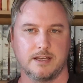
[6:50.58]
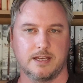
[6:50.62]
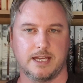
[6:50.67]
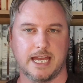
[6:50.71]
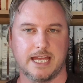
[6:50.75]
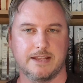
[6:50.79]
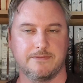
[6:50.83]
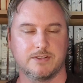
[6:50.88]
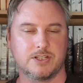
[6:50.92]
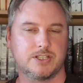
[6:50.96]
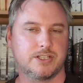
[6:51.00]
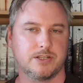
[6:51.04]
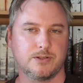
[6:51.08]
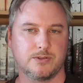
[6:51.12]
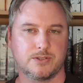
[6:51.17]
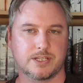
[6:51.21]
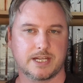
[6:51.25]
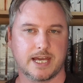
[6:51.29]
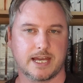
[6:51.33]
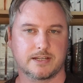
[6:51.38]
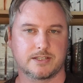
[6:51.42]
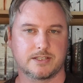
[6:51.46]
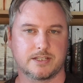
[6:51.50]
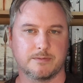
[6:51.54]
In the two
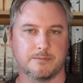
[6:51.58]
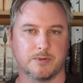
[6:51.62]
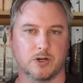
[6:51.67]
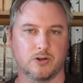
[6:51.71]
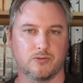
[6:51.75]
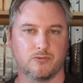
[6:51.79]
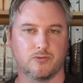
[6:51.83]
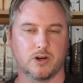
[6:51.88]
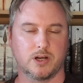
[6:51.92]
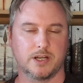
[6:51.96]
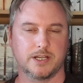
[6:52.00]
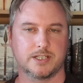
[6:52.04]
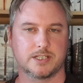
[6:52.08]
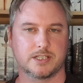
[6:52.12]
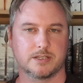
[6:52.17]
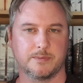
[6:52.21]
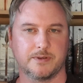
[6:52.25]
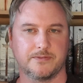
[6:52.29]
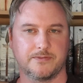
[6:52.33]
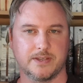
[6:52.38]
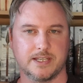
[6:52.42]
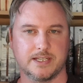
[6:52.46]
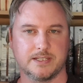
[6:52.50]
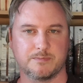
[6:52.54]
stacks to my right, some
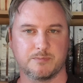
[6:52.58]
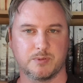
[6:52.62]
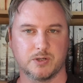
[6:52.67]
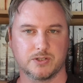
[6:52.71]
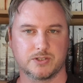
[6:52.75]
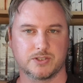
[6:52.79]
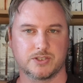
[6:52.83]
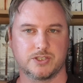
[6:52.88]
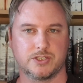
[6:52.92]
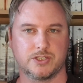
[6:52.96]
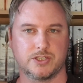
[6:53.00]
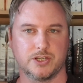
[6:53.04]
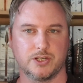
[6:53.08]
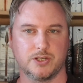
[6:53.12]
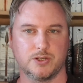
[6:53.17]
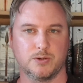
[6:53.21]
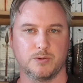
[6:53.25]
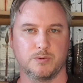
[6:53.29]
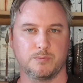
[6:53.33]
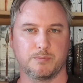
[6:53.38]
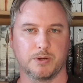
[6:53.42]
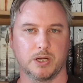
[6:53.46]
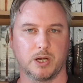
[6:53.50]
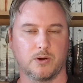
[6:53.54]
of these books
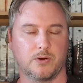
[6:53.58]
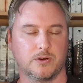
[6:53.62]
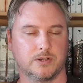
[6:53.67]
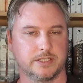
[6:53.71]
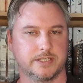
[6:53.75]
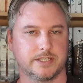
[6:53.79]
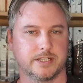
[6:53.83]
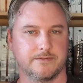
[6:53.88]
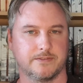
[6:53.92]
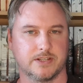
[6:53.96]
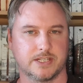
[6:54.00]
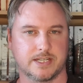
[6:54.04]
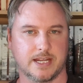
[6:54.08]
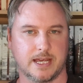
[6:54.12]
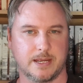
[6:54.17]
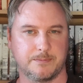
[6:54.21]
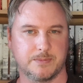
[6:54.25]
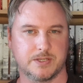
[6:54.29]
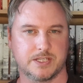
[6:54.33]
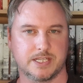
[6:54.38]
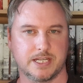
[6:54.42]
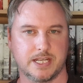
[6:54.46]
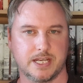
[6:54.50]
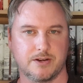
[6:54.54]
do belong to the
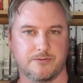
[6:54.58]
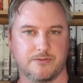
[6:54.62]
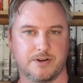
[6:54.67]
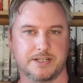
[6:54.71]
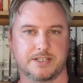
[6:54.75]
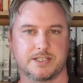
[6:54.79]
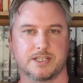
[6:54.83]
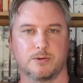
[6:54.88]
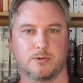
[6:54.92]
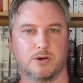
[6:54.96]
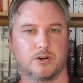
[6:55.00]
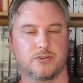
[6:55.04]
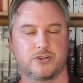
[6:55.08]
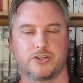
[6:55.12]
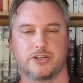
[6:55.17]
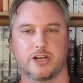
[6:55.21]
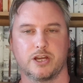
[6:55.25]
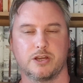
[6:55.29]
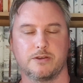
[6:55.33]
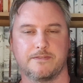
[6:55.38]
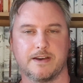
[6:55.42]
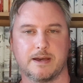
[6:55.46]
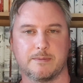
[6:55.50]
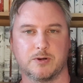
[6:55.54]
same series, so I'll
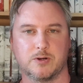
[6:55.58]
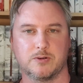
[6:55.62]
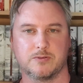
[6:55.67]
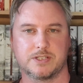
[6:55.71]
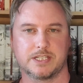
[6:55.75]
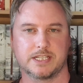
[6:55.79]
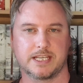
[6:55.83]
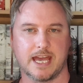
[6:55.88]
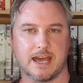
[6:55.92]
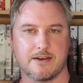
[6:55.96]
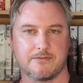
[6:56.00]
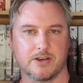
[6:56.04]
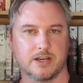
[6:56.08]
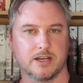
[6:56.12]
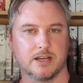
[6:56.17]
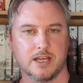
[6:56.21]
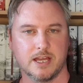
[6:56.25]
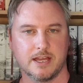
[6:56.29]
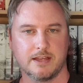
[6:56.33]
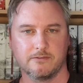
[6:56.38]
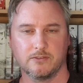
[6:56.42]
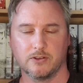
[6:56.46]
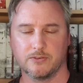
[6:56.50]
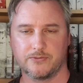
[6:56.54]
show them all together.
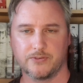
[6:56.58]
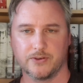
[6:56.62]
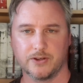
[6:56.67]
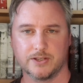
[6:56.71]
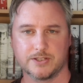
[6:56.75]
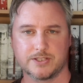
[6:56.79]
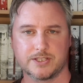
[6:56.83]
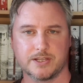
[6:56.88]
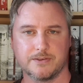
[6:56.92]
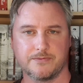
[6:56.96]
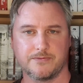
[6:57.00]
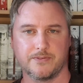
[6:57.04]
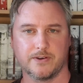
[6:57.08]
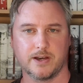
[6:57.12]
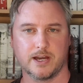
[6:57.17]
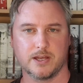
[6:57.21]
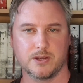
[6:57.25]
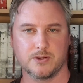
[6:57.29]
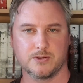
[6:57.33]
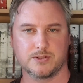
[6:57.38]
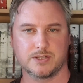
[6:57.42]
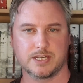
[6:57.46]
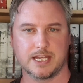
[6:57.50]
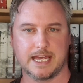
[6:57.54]
The first of
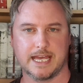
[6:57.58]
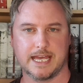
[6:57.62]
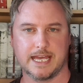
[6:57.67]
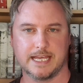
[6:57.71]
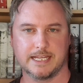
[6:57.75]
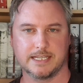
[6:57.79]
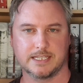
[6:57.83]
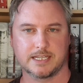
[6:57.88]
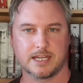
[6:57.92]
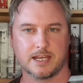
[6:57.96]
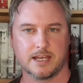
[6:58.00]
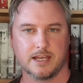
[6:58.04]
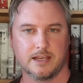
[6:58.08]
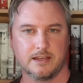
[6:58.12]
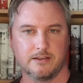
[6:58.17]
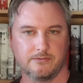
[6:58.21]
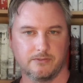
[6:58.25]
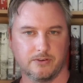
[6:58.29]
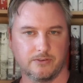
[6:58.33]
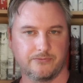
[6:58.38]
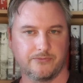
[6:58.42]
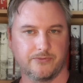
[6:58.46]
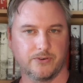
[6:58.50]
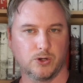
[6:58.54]
those is
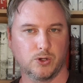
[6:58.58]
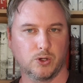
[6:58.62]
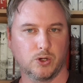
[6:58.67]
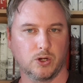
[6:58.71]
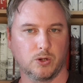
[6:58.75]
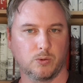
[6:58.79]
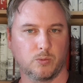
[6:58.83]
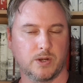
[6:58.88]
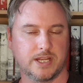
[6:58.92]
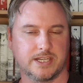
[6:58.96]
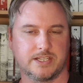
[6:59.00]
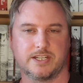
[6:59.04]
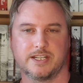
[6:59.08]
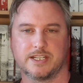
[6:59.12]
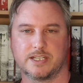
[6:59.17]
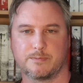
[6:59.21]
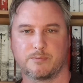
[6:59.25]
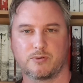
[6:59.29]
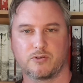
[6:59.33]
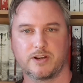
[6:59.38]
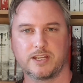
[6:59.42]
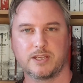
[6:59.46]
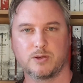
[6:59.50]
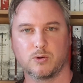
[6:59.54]
The Fall, which is a
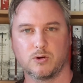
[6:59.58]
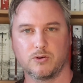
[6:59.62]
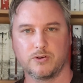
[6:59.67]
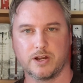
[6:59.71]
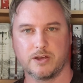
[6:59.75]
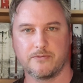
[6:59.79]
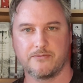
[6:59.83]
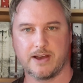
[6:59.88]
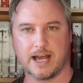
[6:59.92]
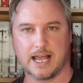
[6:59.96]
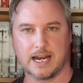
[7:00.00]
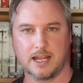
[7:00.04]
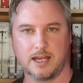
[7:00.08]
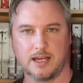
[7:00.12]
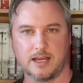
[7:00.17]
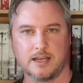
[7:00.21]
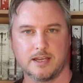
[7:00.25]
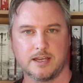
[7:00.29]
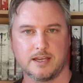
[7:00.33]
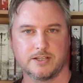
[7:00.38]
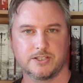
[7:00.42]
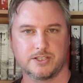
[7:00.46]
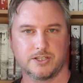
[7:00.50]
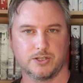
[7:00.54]
prequel novella
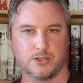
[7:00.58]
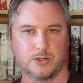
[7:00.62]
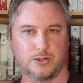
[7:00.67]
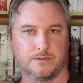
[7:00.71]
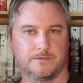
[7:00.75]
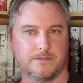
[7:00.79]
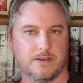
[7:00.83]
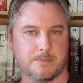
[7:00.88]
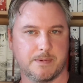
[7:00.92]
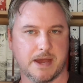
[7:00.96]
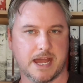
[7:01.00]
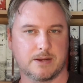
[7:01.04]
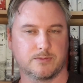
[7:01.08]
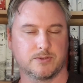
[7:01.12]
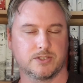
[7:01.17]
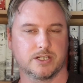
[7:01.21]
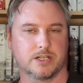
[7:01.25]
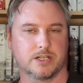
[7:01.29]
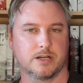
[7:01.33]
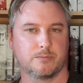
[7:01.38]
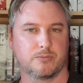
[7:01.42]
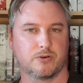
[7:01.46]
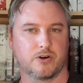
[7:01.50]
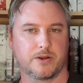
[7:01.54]
to The Bound
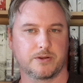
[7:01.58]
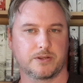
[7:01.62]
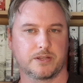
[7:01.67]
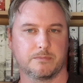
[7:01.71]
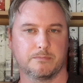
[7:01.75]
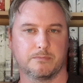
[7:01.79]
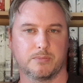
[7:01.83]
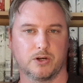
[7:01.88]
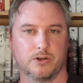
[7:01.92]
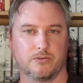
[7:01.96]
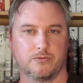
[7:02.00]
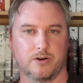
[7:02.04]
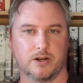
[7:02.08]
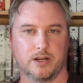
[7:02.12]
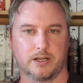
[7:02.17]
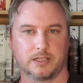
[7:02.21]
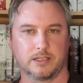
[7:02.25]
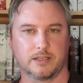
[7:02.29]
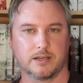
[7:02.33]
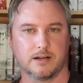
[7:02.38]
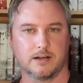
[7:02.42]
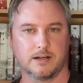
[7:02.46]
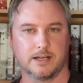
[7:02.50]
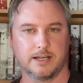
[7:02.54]
Broken by Ryan
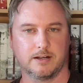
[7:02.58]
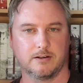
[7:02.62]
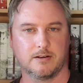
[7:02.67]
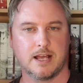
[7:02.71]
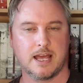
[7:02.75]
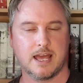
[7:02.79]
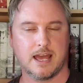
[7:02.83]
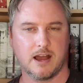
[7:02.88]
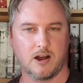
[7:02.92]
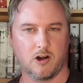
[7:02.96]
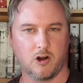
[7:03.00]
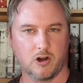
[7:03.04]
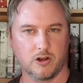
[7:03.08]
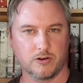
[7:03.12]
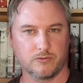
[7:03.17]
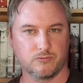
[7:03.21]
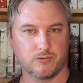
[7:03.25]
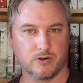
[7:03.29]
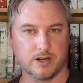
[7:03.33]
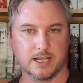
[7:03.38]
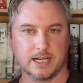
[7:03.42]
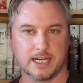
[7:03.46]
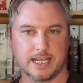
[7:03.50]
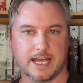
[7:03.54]
Cahill. I
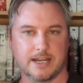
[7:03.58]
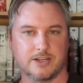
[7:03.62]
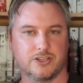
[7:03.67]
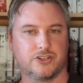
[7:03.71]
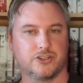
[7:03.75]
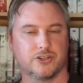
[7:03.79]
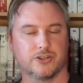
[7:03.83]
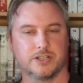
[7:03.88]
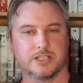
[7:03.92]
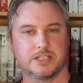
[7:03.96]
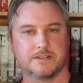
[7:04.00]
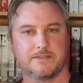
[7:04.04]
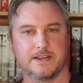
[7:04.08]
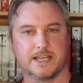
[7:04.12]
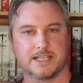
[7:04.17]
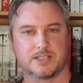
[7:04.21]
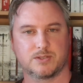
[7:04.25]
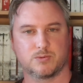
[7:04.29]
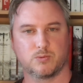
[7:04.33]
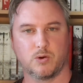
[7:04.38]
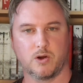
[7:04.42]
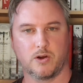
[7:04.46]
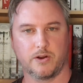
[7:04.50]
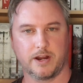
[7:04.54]
really enjoyed
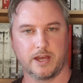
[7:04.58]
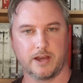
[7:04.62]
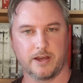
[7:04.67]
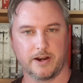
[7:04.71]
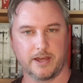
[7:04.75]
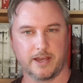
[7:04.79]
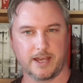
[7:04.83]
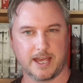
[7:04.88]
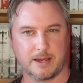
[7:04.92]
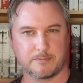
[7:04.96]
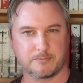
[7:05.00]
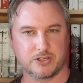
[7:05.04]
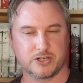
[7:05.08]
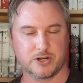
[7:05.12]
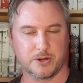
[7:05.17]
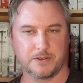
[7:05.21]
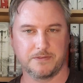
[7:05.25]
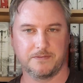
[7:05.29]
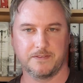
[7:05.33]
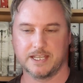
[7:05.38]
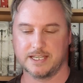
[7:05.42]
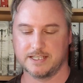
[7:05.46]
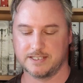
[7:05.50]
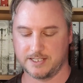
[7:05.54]
this one, and I am
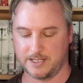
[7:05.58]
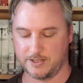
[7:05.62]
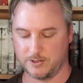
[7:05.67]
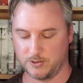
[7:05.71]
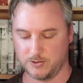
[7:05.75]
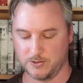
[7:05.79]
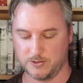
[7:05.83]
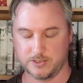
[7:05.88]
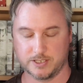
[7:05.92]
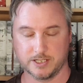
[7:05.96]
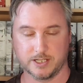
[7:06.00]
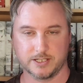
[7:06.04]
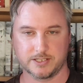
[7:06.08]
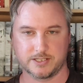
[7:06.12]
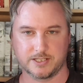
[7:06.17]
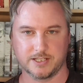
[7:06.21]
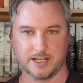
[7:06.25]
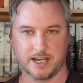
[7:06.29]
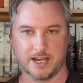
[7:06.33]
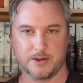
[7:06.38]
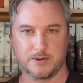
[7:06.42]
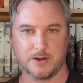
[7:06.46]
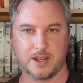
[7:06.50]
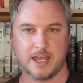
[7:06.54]
showing these in order,
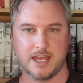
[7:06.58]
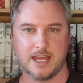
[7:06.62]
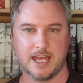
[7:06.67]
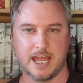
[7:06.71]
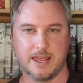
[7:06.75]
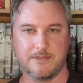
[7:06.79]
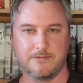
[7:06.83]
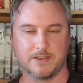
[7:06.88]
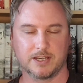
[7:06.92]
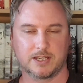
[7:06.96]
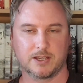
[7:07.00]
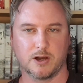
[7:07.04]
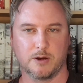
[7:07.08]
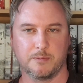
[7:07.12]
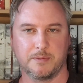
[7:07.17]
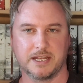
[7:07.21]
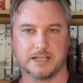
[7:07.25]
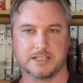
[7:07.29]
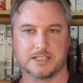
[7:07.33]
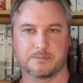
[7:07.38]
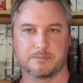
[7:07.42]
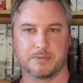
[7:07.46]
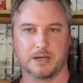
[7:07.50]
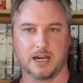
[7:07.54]
so in the
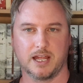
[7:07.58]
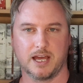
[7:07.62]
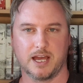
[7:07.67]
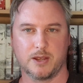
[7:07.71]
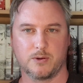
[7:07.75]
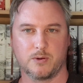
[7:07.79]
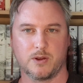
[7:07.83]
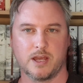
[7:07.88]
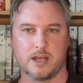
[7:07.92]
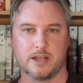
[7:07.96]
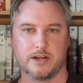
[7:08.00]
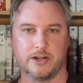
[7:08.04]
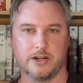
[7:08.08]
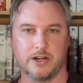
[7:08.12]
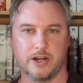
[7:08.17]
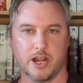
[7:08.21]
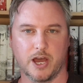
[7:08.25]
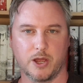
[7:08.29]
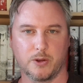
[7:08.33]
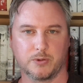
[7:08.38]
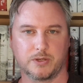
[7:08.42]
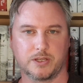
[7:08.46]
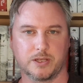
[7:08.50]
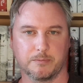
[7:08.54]
comments below,
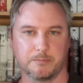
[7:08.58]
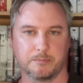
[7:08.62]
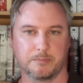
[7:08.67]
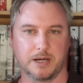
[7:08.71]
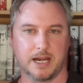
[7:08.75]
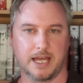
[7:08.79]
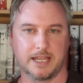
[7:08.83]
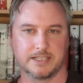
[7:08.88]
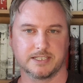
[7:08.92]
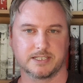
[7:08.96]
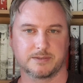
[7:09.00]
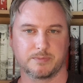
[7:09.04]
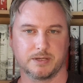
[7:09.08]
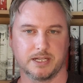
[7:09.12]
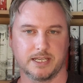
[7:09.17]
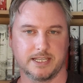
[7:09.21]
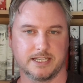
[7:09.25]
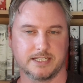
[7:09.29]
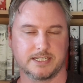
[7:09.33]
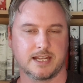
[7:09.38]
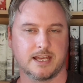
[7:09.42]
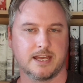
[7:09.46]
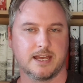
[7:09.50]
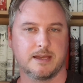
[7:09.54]
no complaints
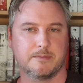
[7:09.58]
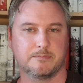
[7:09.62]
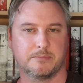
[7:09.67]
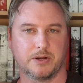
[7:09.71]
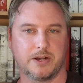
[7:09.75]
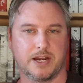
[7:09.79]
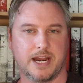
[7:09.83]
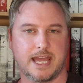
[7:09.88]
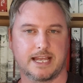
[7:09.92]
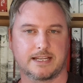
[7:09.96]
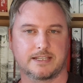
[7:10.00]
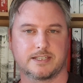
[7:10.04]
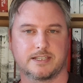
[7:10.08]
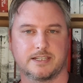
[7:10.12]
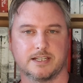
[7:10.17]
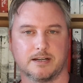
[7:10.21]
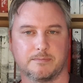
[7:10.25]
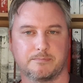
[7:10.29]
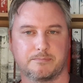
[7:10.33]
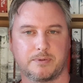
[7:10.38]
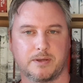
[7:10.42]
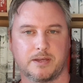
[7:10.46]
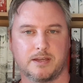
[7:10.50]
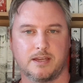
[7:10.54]
please. But next
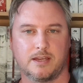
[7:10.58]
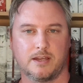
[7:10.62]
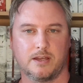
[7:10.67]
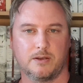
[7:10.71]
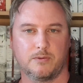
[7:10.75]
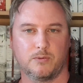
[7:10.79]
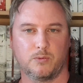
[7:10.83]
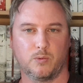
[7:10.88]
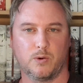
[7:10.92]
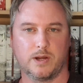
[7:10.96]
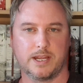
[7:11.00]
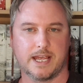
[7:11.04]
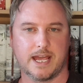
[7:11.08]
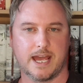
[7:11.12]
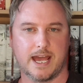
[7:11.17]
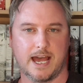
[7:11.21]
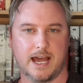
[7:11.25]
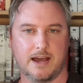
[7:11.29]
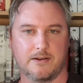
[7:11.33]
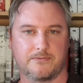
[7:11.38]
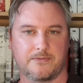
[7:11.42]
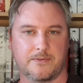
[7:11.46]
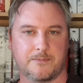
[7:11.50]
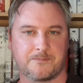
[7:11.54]
up, we
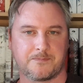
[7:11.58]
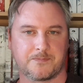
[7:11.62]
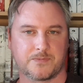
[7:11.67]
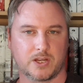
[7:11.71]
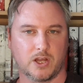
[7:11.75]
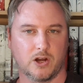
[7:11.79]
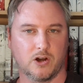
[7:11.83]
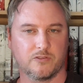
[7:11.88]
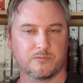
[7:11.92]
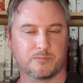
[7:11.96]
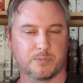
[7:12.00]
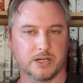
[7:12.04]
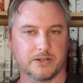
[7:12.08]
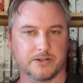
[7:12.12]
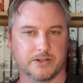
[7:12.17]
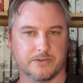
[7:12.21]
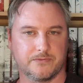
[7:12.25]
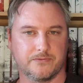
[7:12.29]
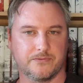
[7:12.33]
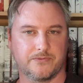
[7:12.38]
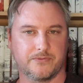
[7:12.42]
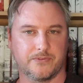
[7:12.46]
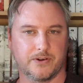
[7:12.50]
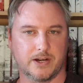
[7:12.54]
have Of Blood
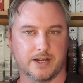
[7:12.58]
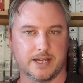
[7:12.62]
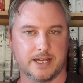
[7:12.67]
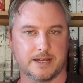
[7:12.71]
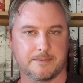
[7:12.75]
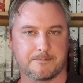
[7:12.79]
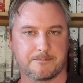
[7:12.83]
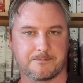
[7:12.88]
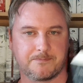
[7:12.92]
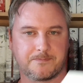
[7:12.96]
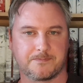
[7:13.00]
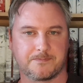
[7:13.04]
and Fire.